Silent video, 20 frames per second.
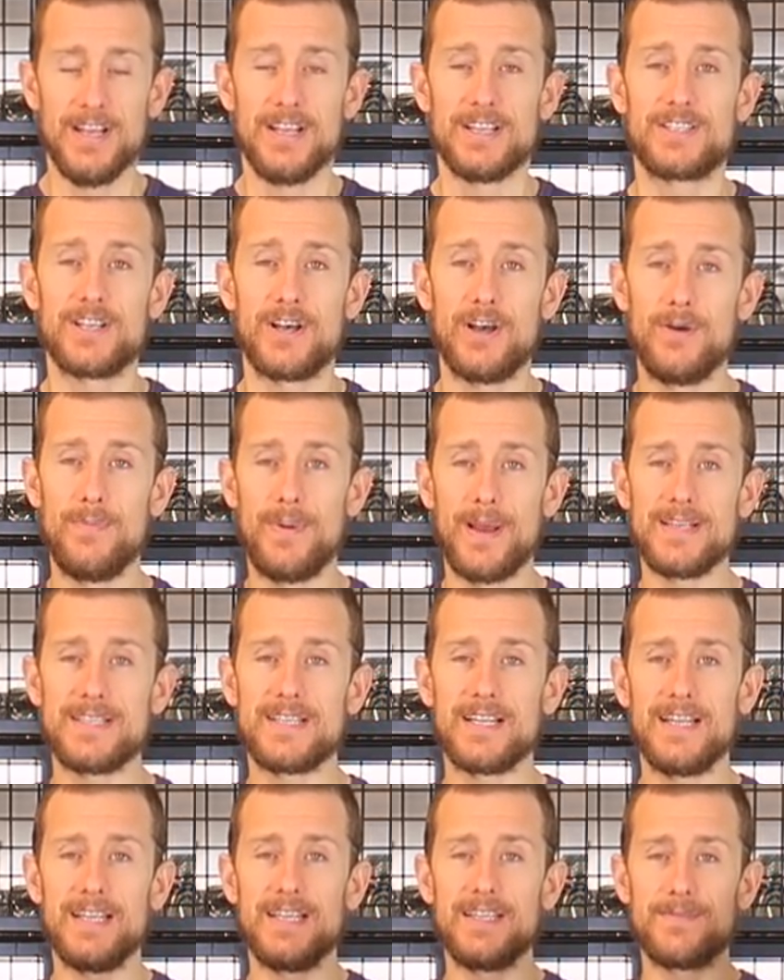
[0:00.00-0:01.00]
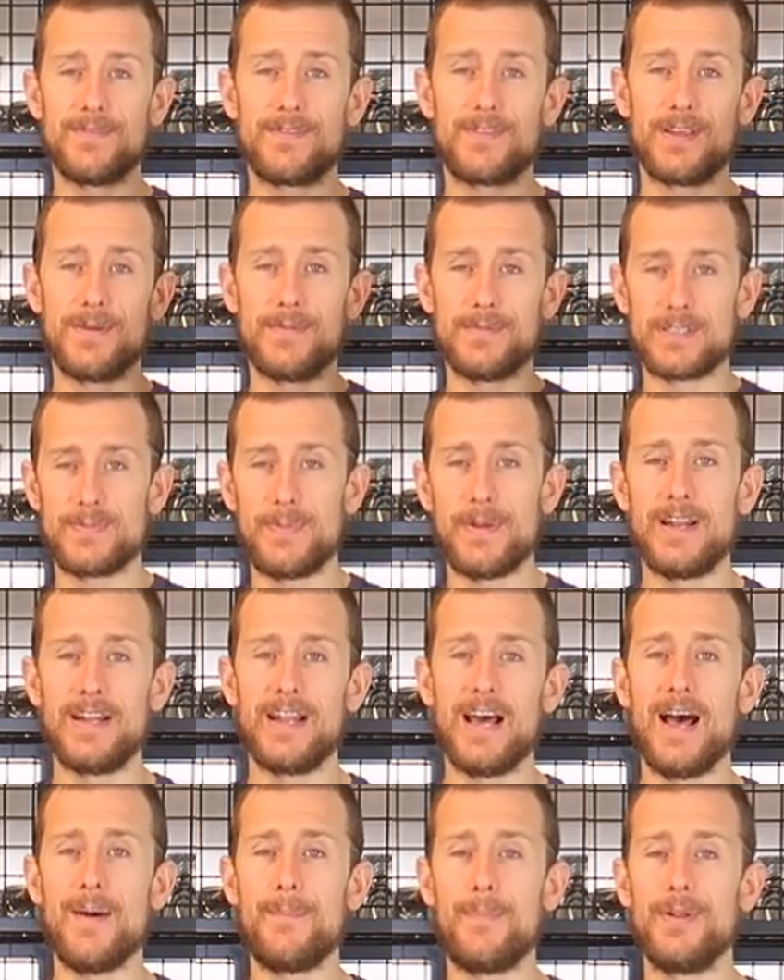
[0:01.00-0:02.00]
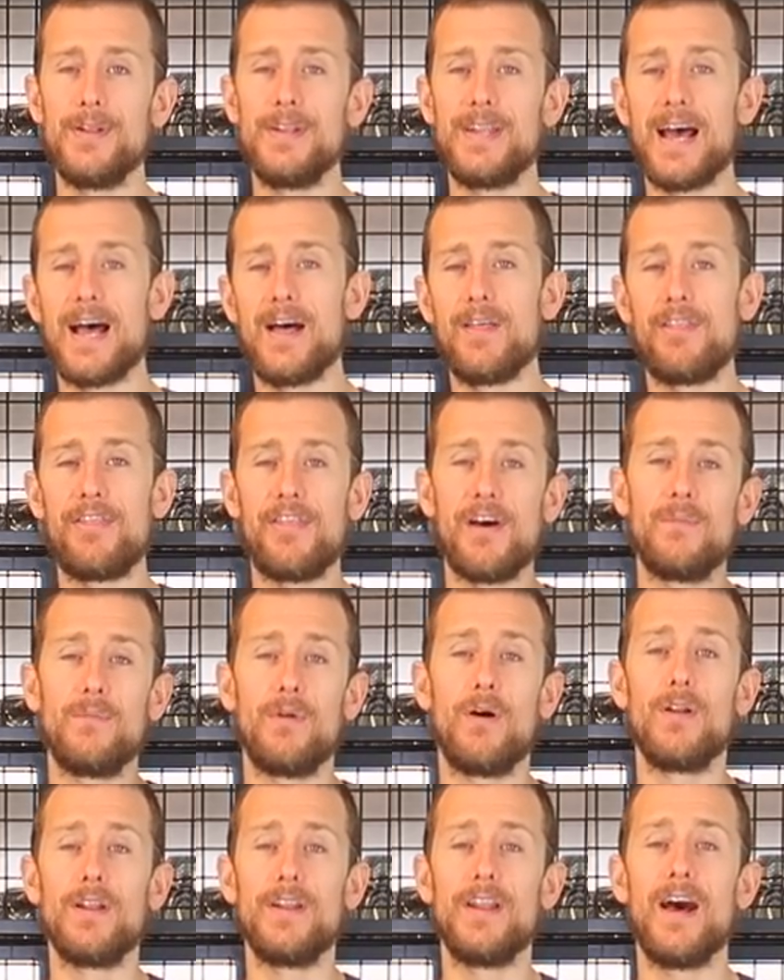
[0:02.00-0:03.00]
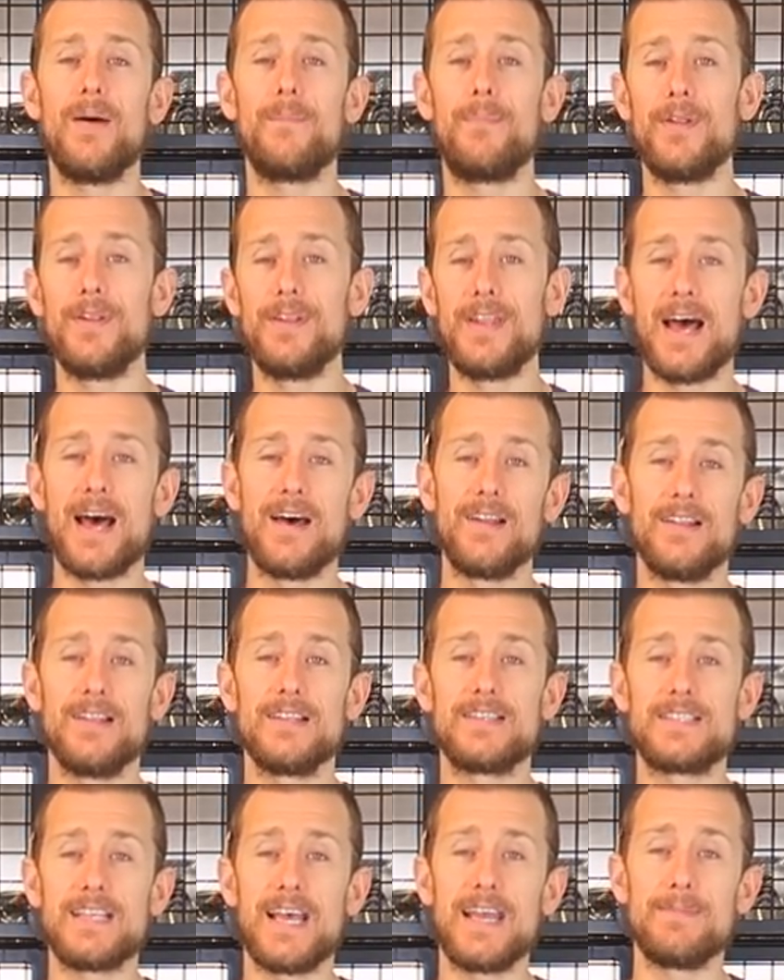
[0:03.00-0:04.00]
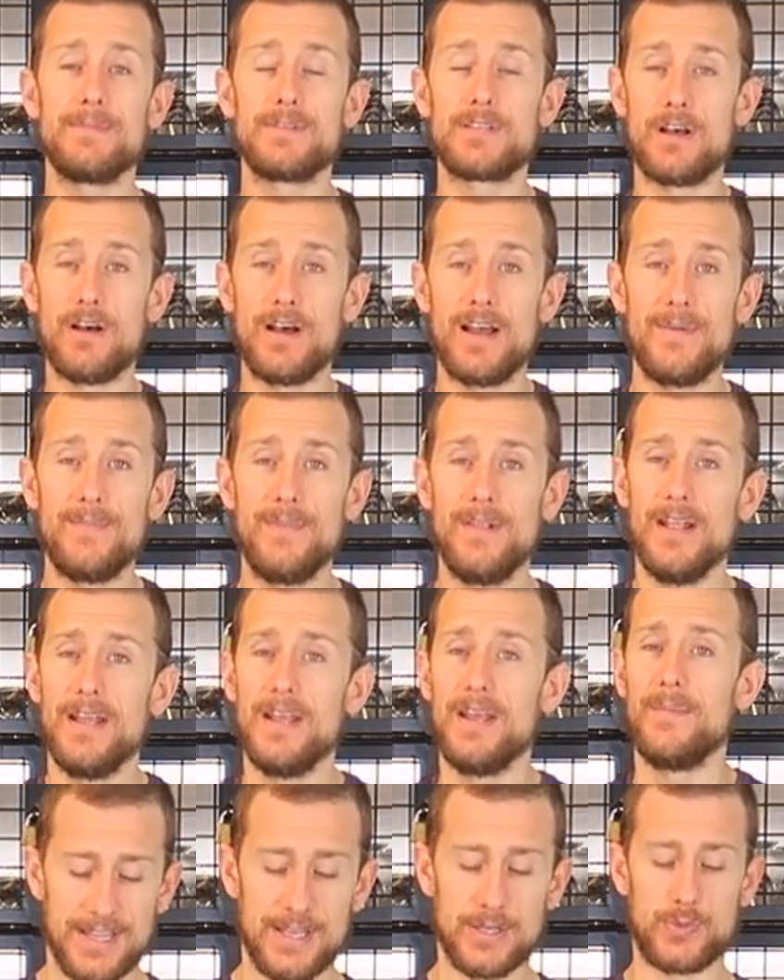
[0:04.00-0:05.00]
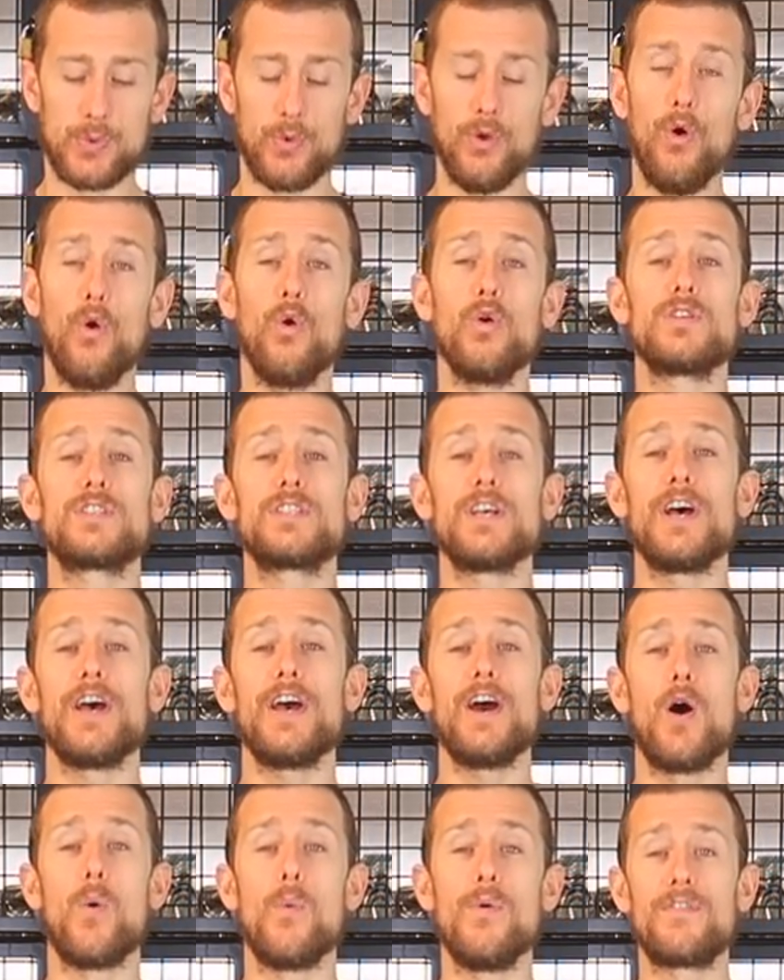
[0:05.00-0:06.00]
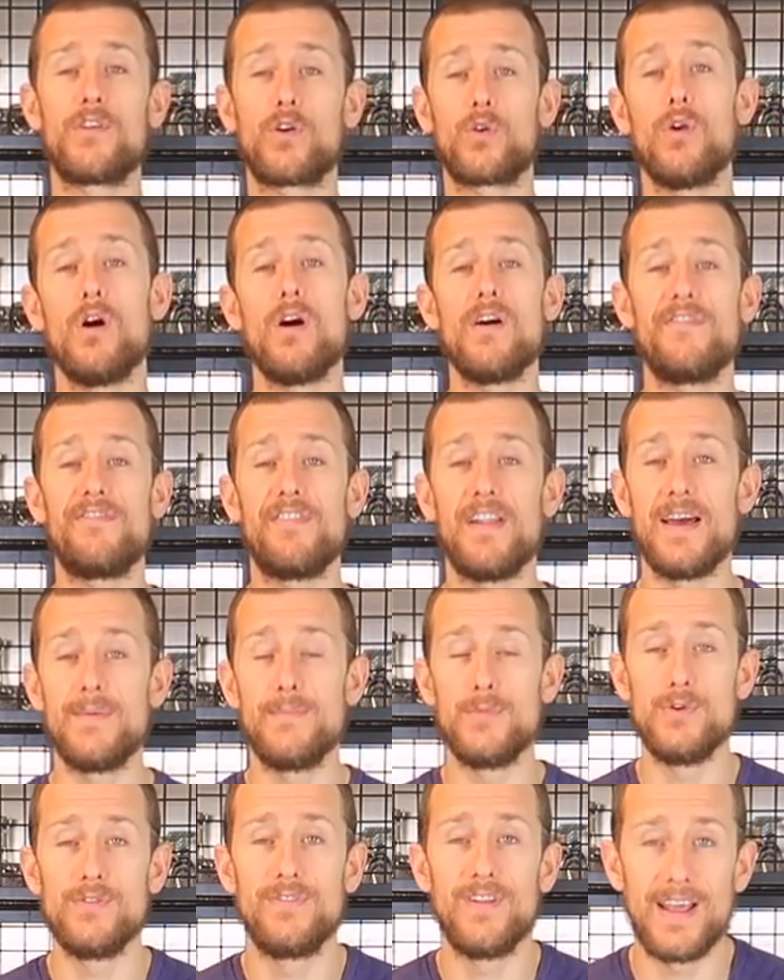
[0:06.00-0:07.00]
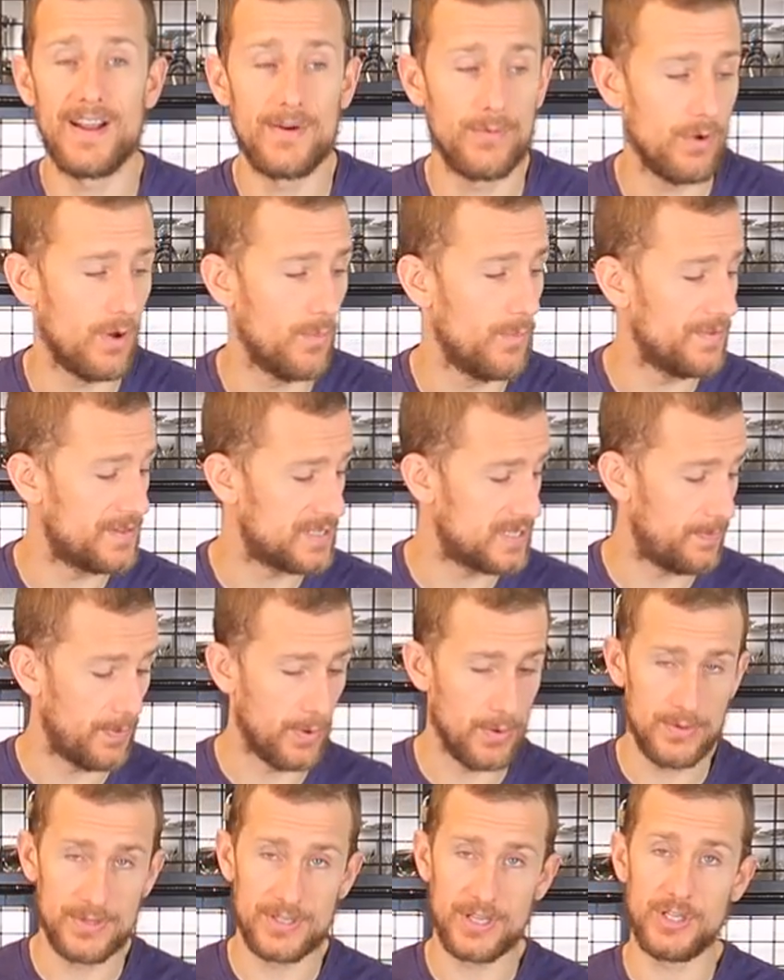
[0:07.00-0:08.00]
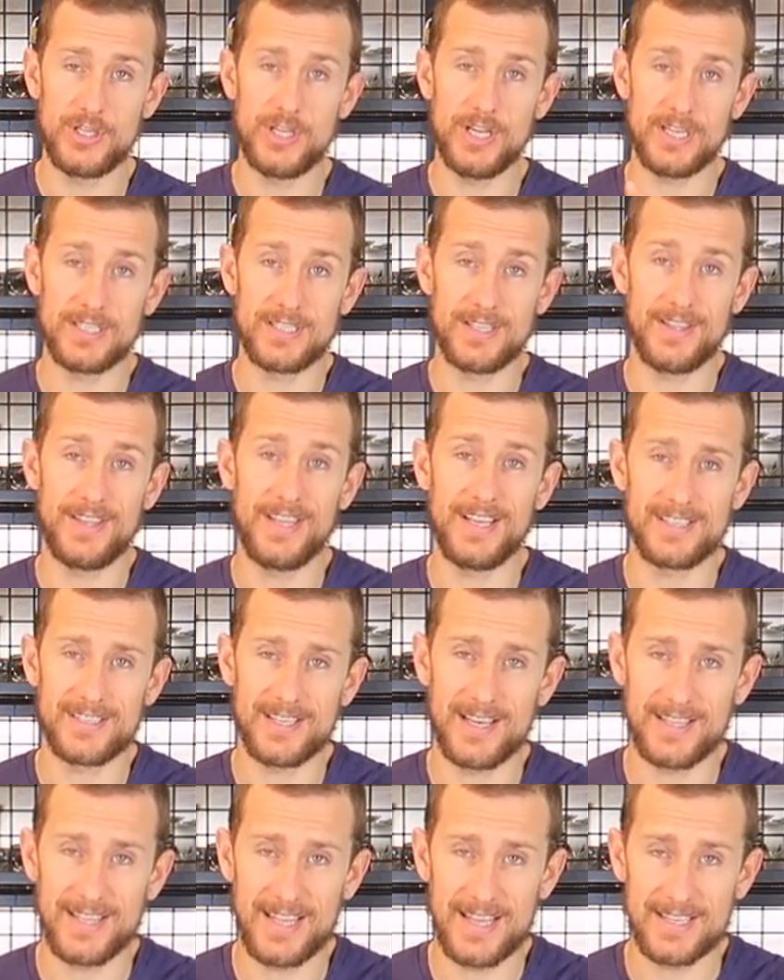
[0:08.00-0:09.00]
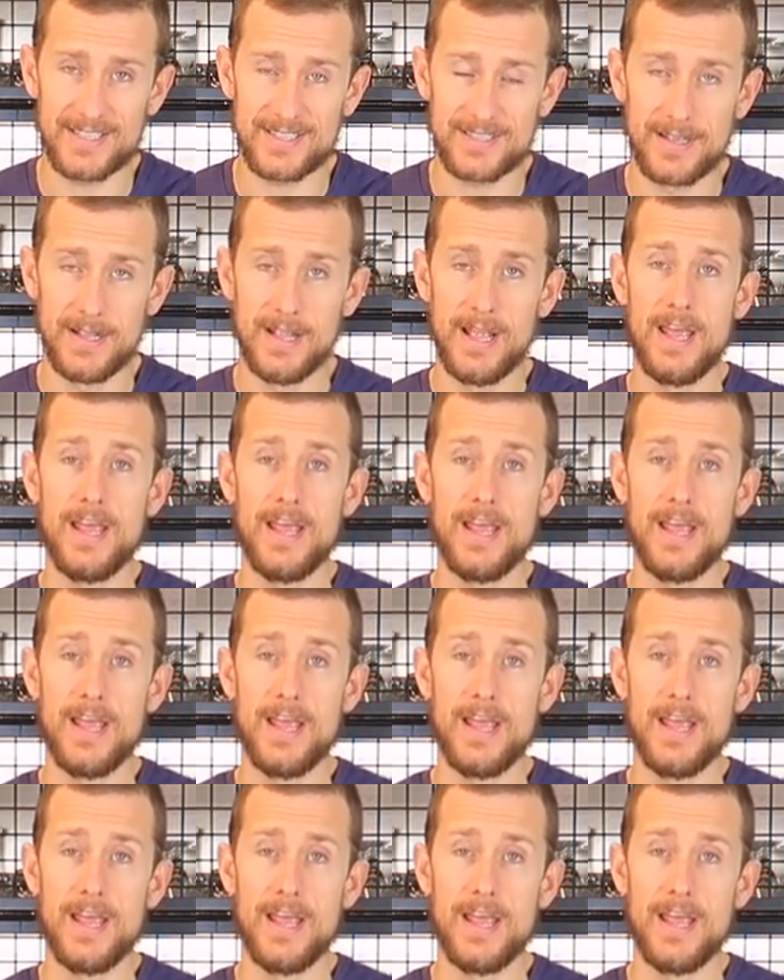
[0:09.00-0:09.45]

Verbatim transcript: So basically spinning up and down, thumb rolling up and down at the same time. This will also help with craft flair move later on with spoons and jiggers and things like this.